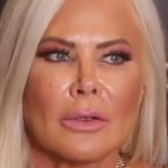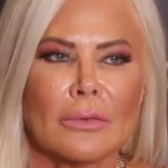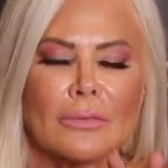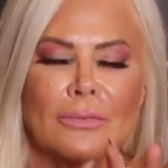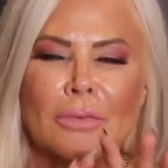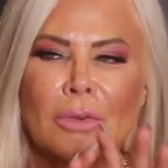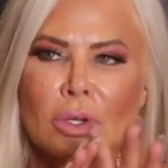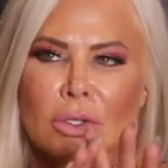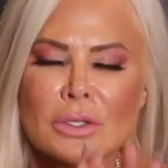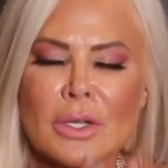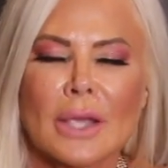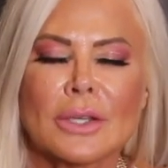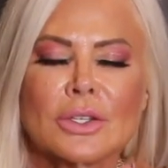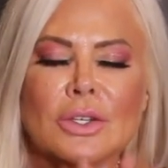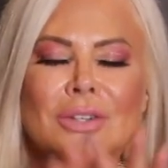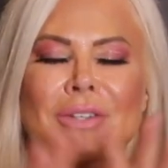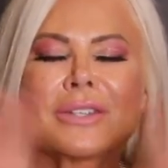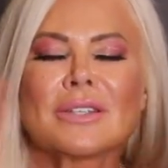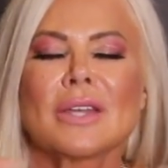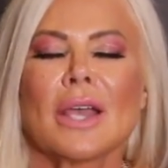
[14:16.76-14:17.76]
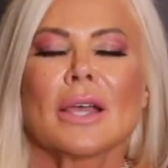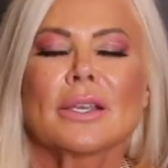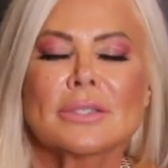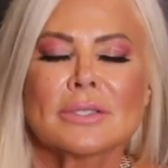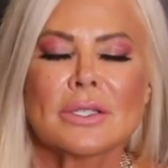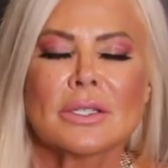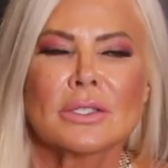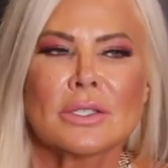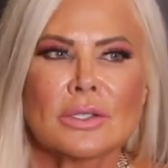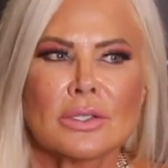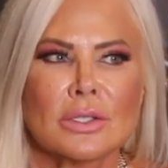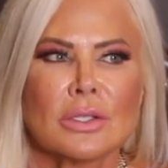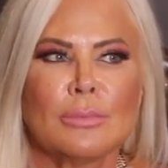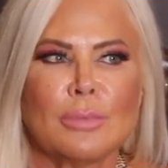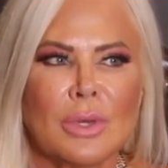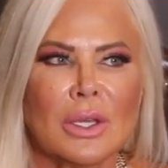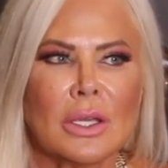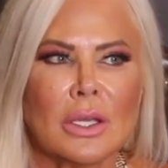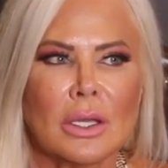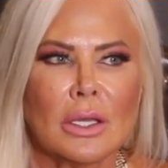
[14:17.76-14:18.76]
feels like you're destined to
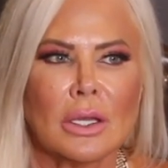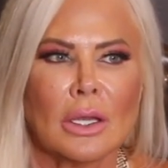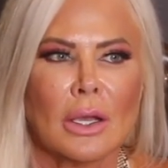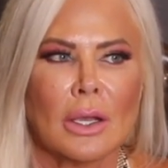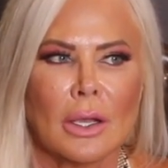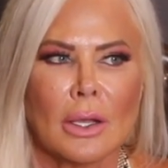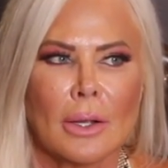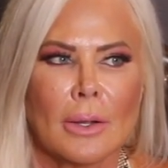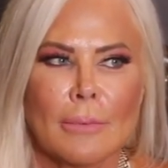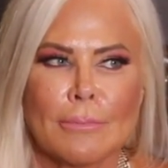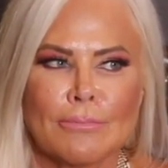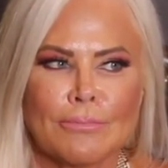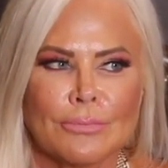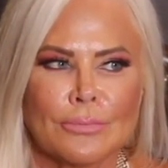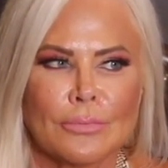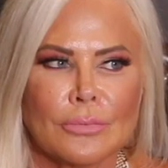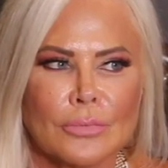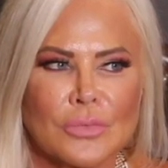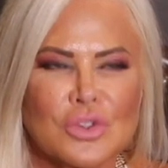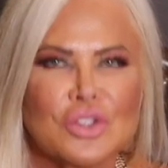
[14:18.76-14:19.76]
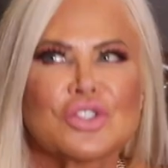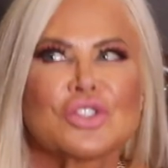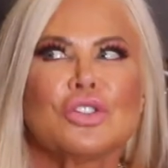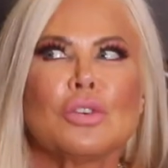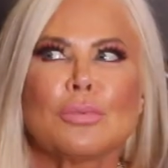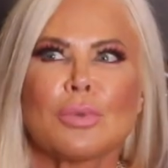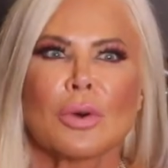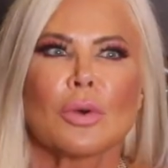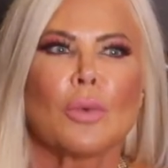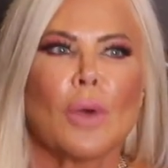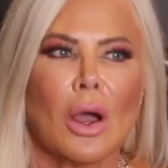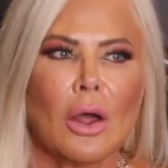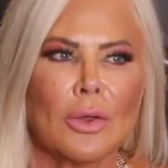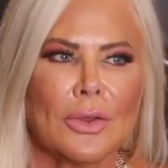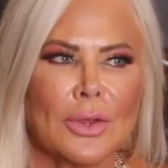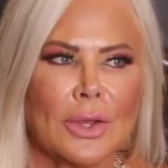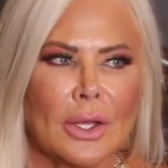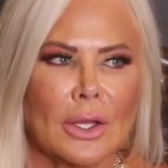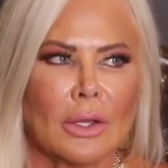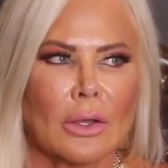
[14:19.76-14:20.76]
be super
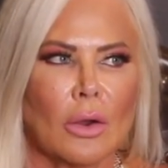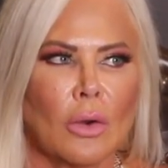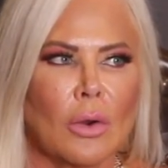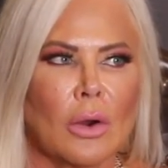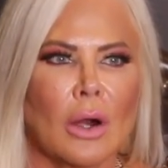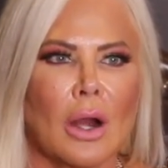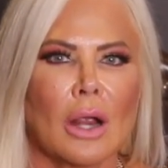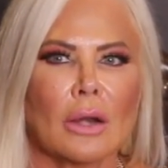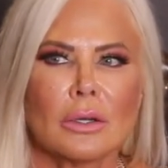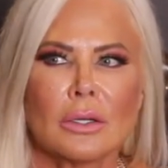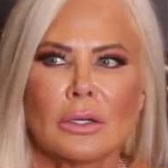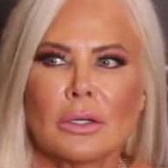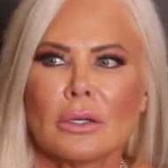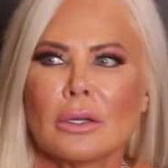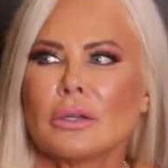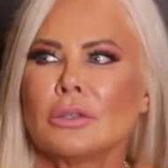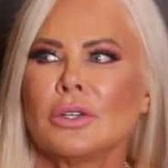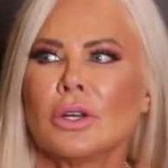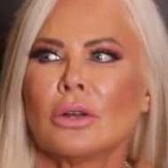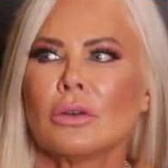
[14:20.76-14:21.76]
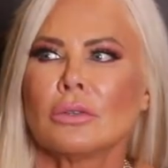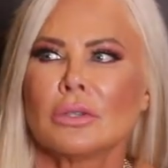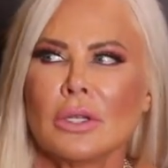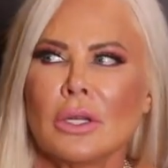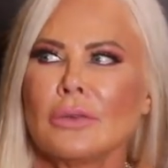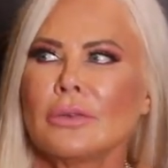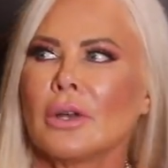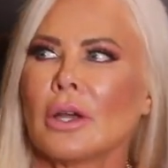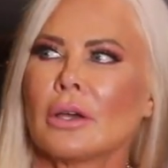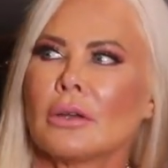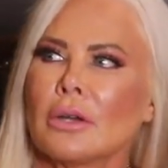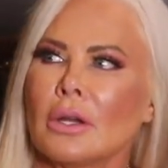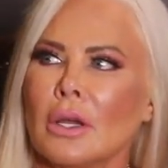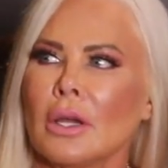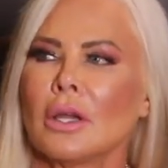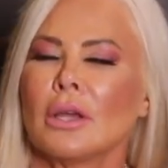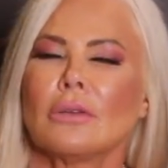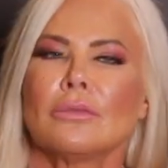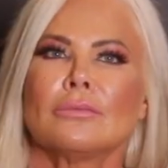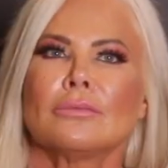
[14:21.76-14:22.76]
wealthy, or, you know, live in a
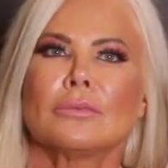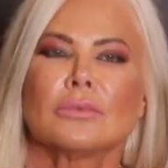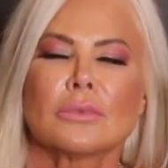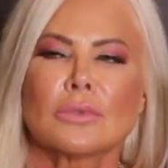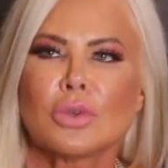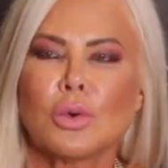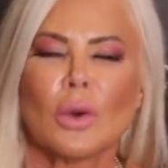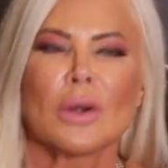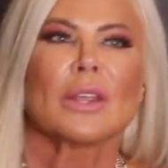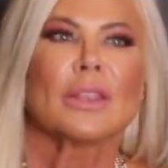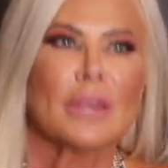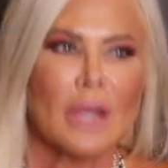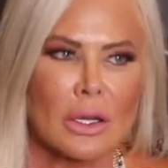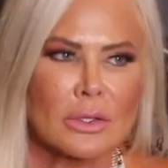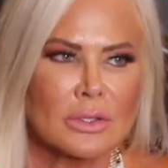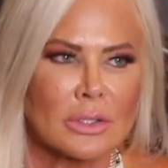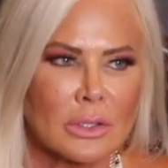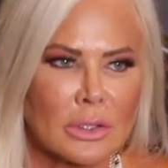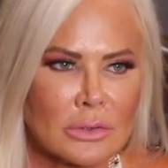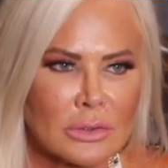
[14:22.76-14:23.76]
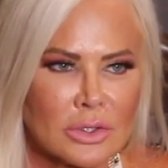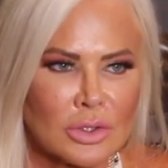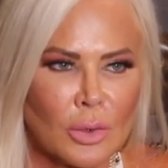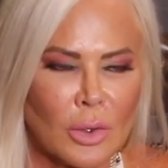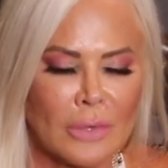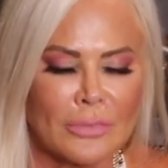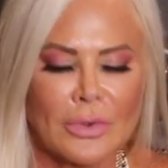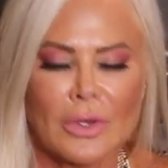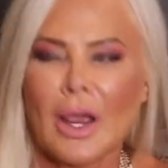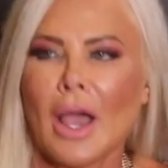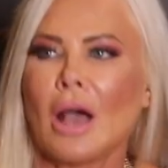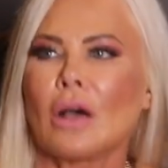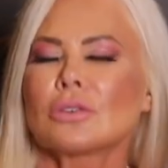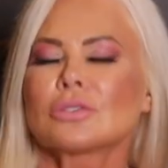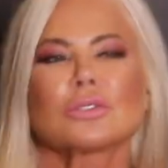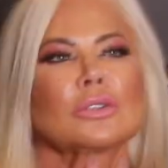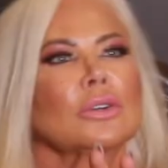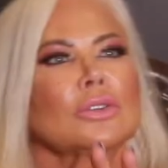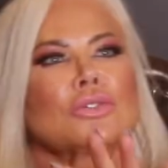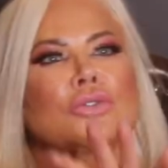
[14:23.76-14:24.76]
20,000 square foot
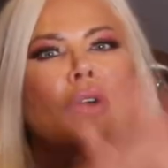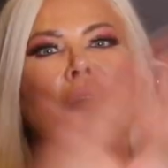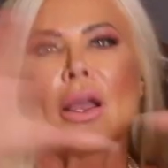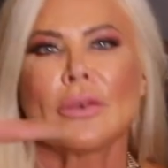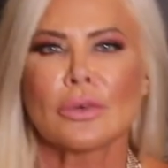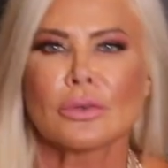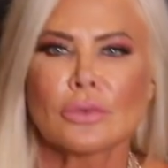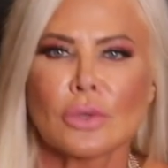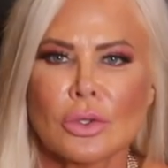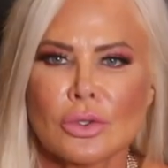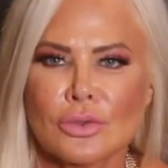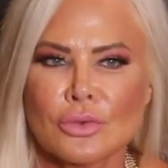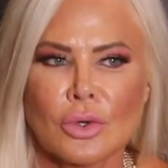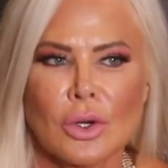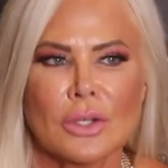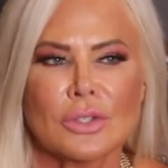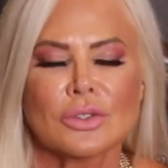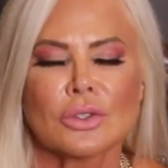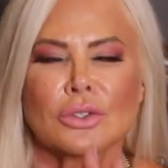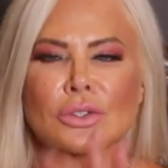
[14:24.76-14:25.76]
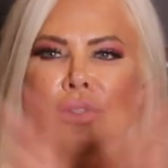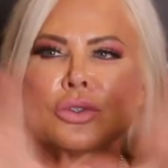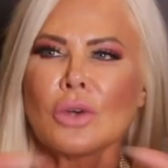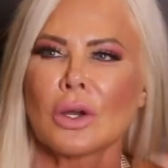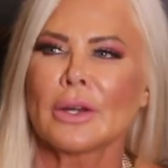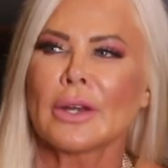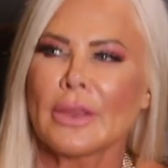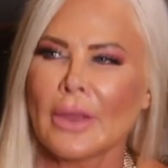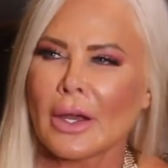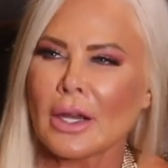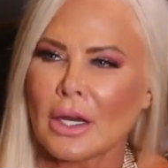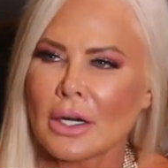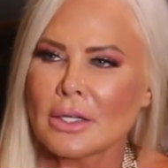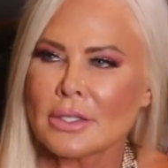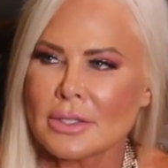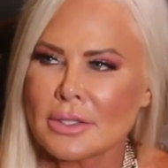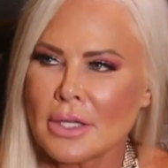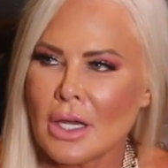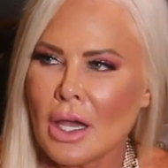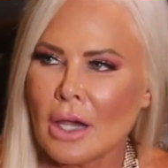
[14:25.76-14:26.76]
house, or drive a Rolls Royce, or do any of that kind
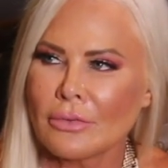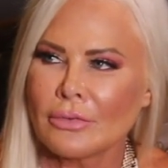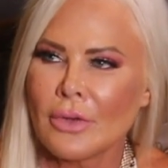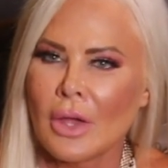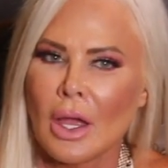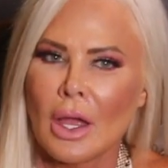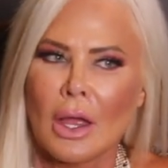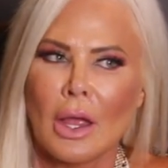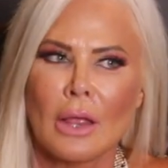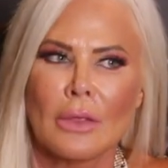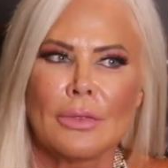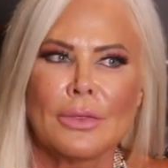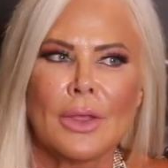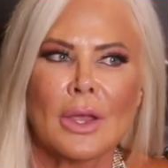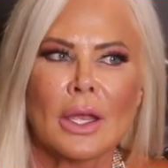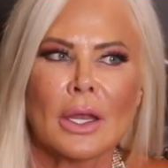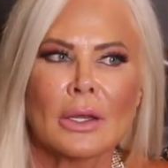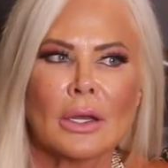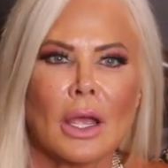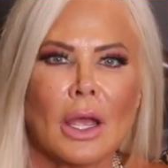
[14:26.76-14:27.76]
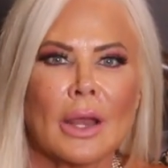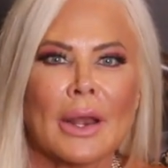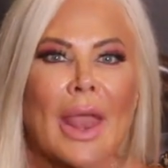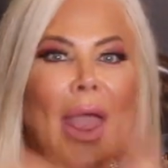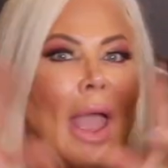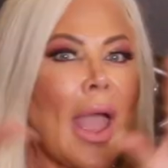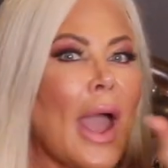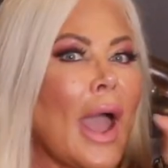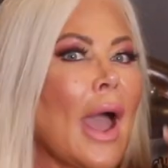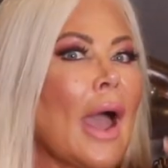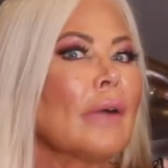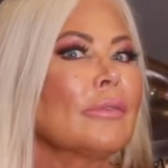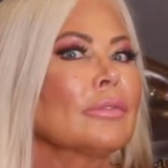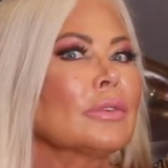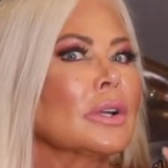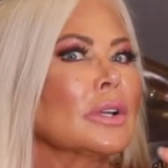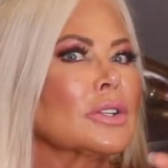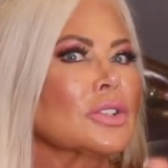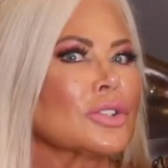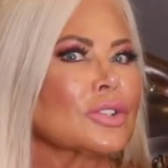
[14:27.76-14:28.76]
of stuff, then an
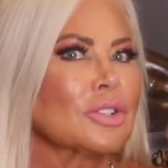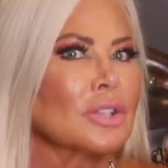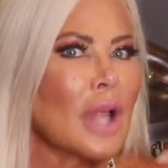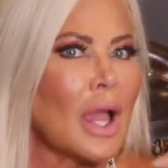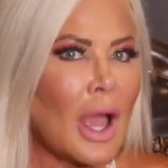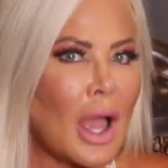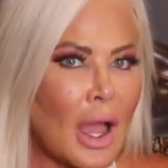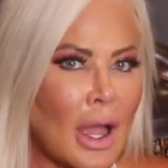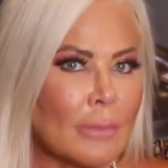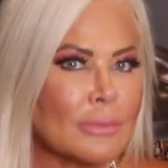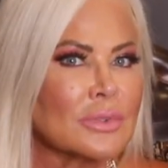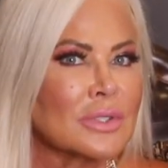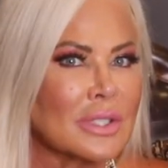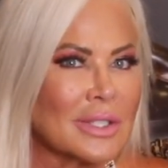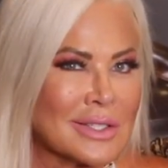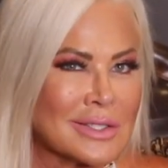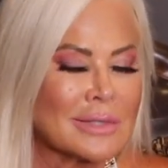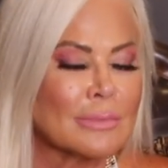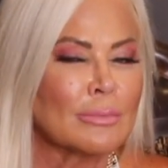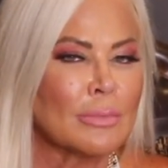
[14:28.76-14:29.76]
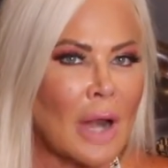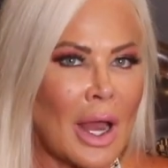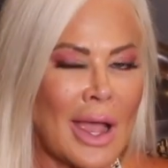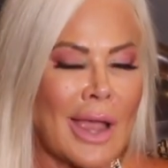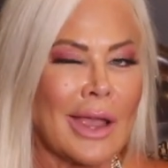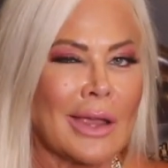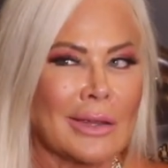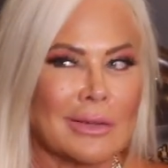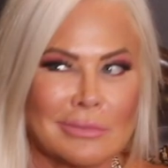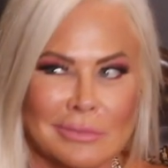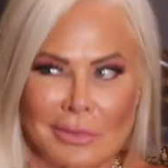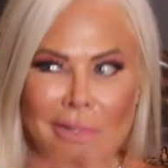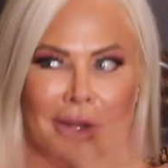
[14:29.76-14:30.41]
average job just not,